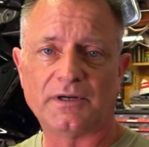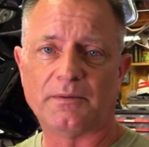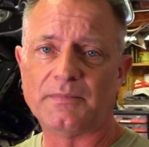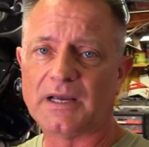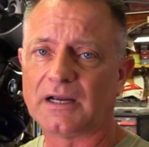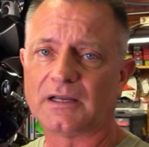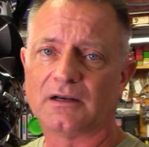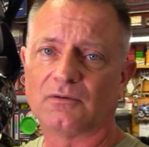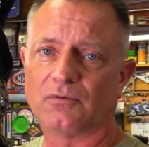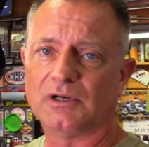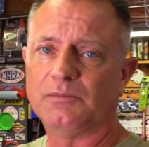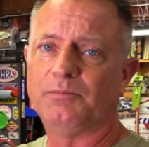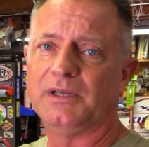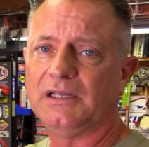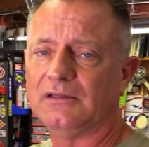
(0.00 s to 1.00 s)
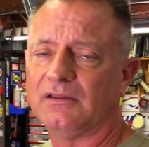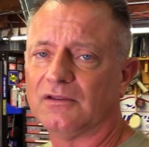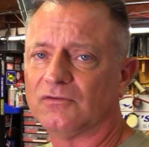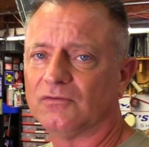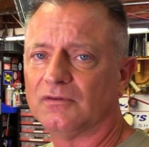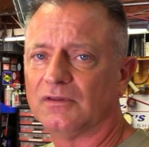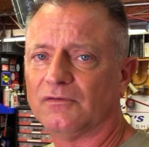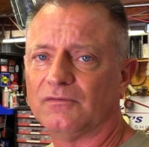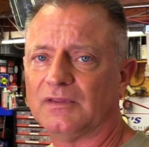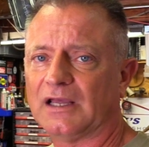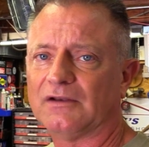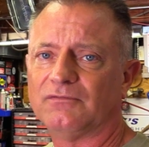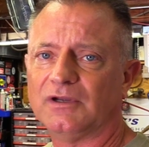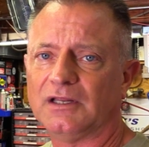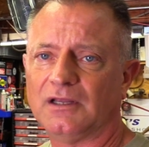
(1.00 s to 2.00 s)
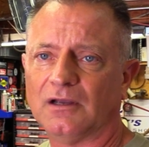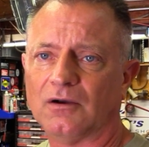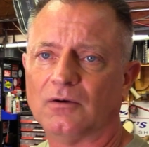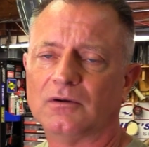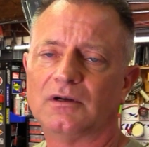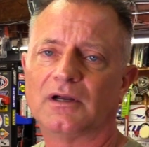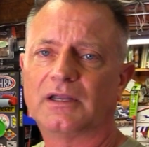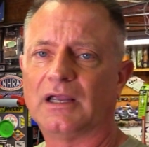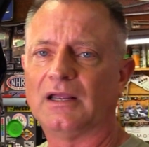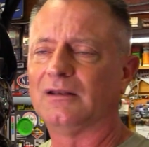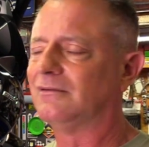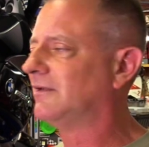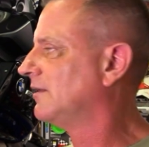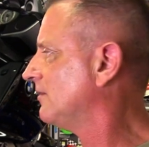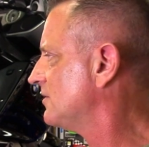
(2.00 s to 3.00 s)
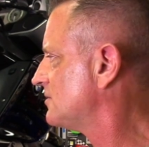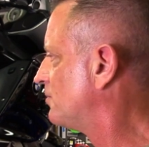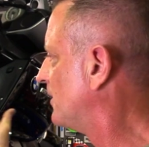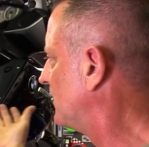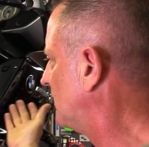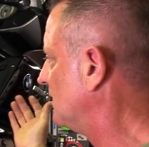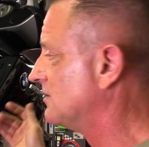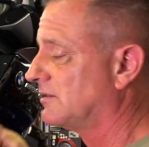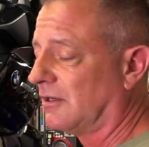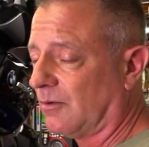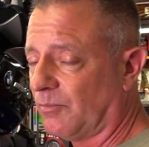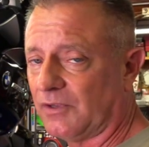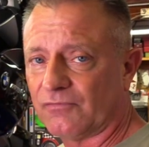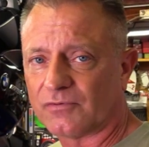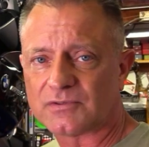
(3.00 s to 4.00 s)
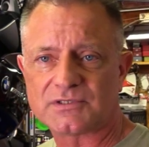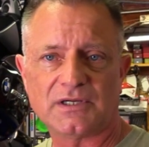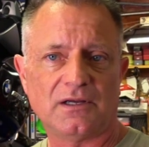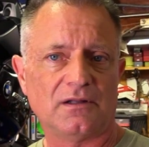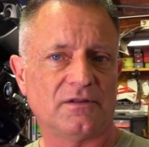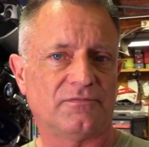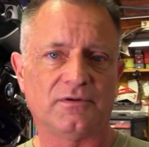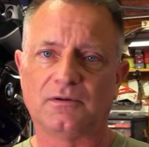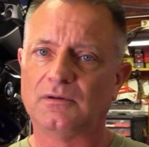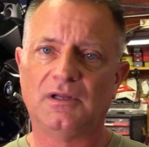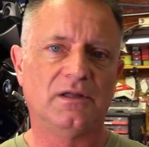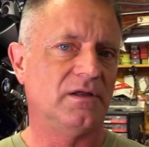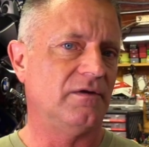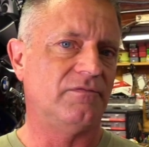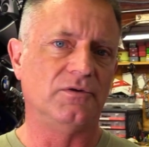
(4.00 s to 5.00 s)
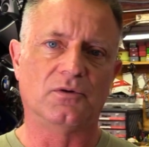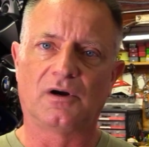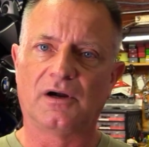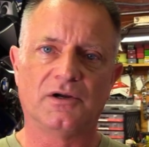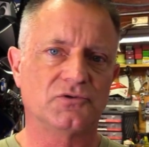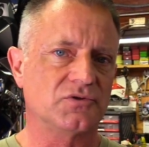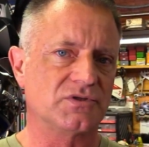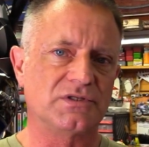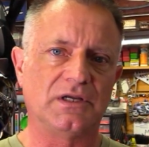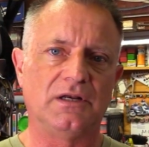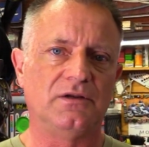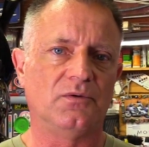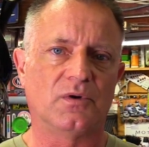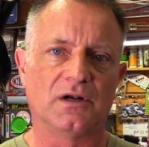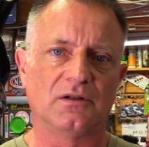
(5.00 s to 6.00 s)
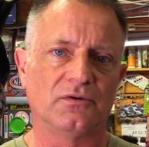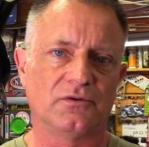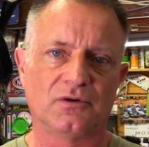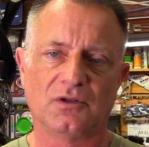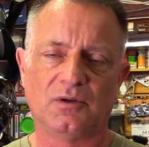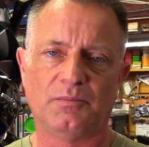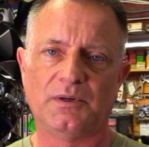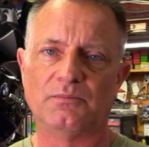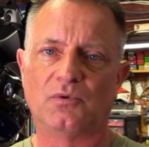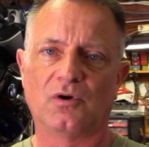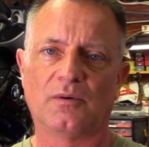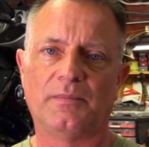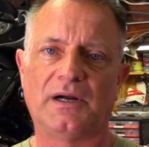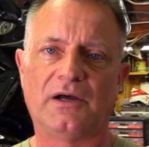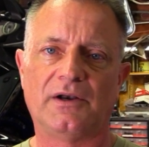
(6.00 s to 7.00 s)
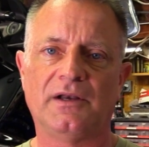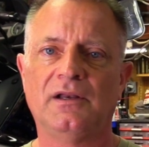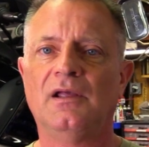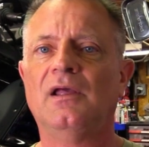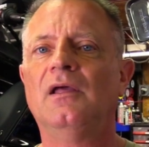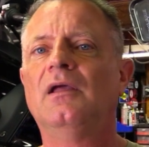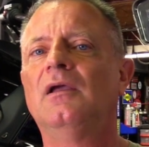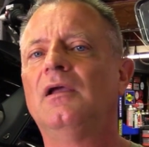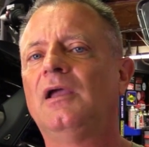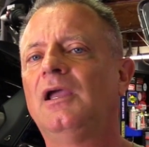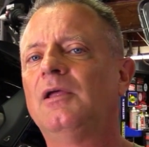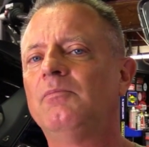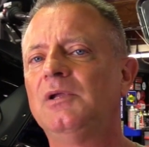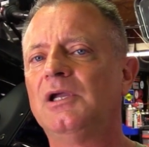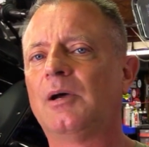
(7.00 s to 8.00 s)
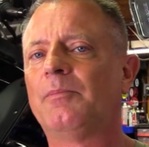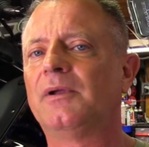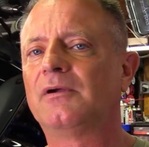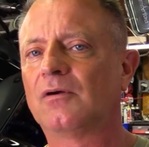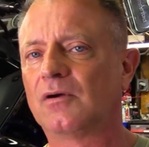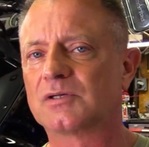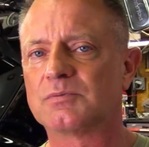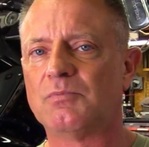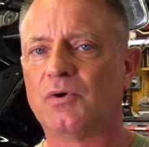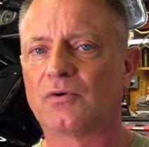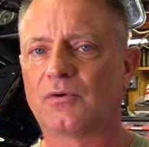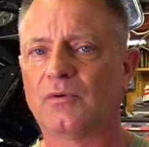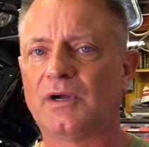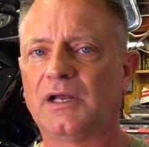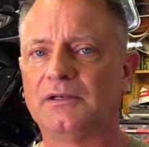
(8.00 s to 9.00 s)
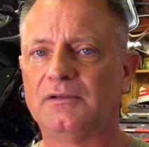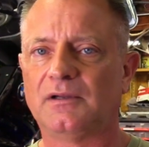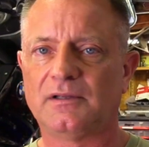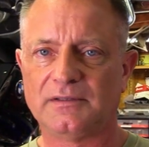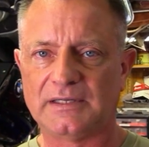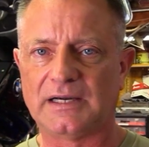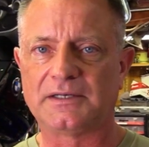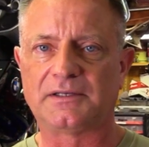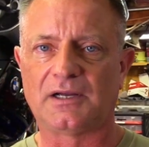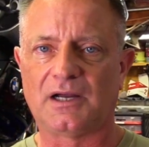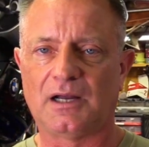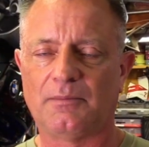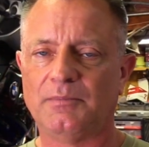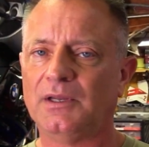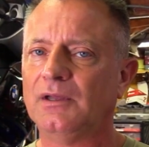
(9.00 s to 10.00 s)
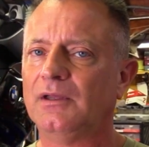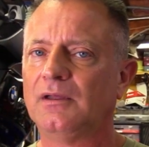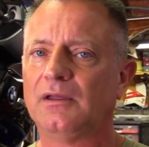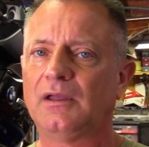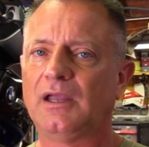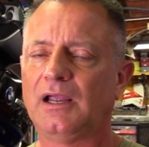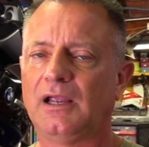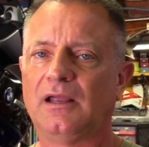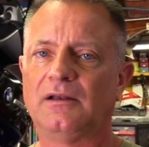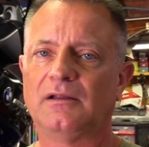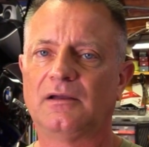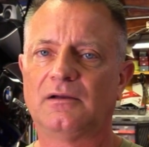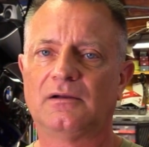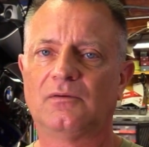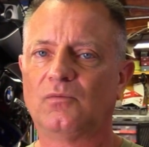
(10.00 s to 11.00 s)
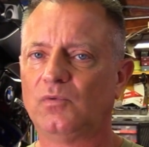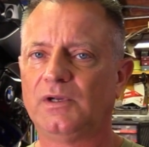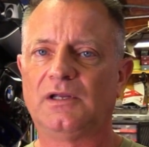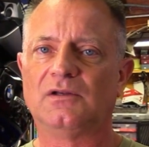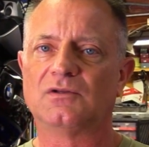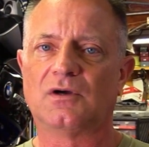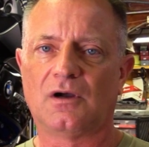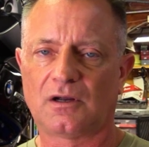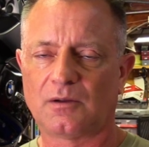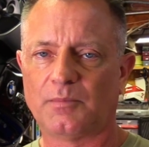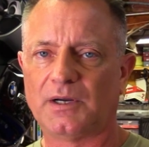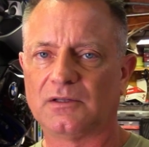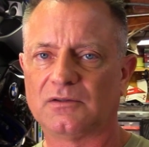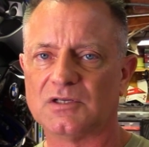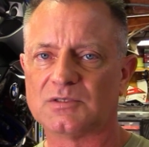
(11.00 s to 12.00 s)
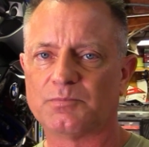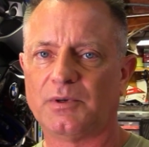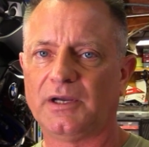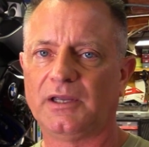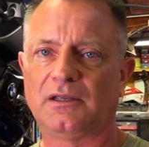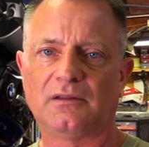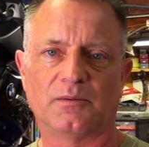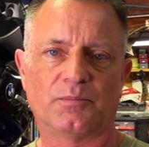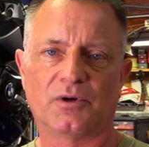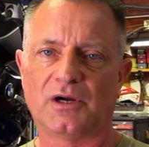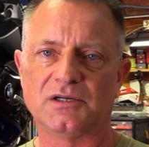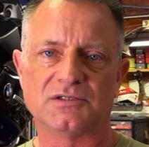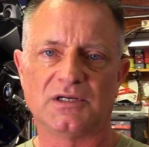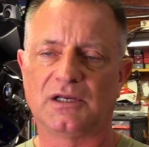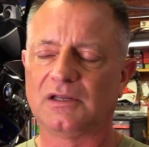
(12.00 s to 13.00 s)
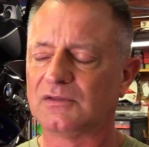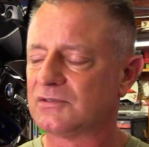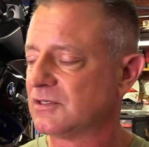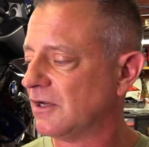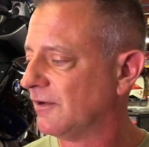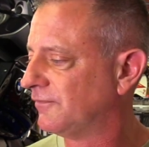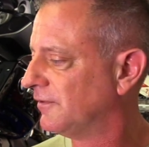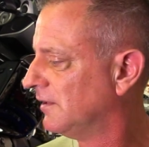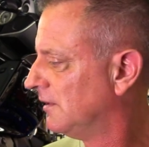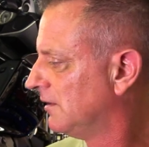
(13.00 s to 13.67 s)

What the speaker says: I'm not going to repeat that video. Again, this bike is going to be for sale. If you are interested and you want to learn a little bit more about it, hit me up at kirksmotorrad.com and we can talk about this bike, the pricing and stuff.